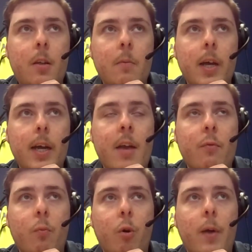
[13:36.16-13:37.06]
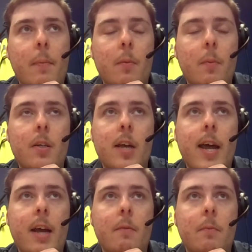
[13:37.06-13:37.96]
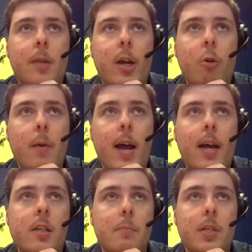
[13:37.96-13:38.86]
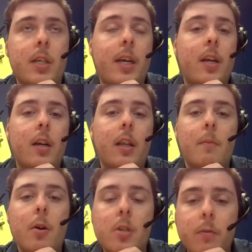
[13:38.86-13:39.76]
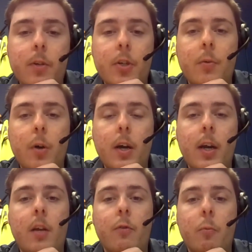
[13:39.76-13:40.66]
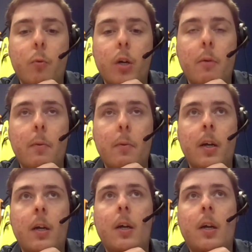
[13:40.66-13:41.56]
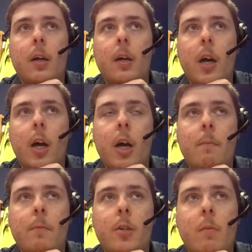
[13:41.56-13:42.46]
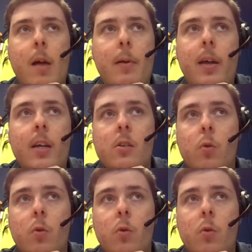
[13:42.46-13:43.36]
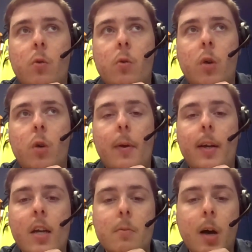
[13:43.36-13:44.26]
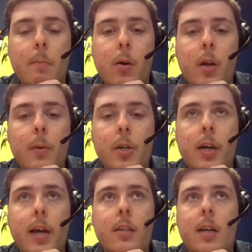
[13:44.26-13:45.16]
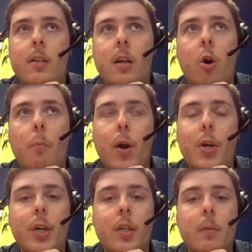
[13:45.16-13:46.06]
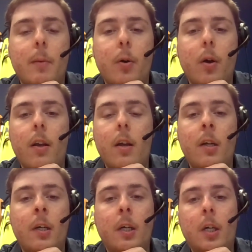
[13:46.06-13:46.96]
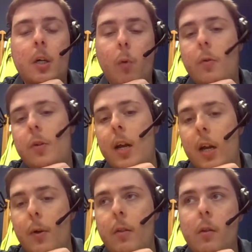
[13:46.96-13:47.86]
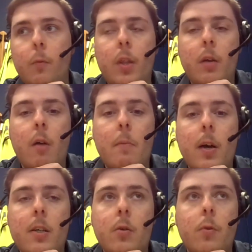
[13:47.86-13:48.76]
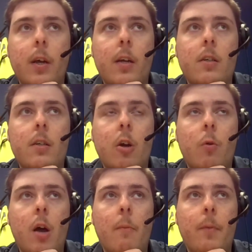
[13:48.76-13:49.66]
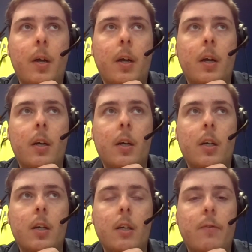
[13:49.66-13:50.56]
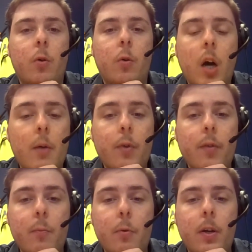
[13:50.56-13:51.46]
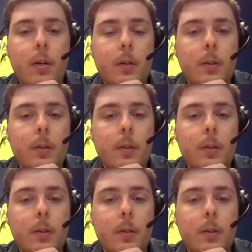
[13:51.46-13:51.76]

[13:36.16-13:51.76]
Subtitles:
again, from what people have been saying, De Jong Pang isn't particularly the most efficient working in a football club. So maybe it is all coming down to Mark Bowen, in which case that's a lot of pressure to be put under while dealing with your own personal things. So difficult time for everybody.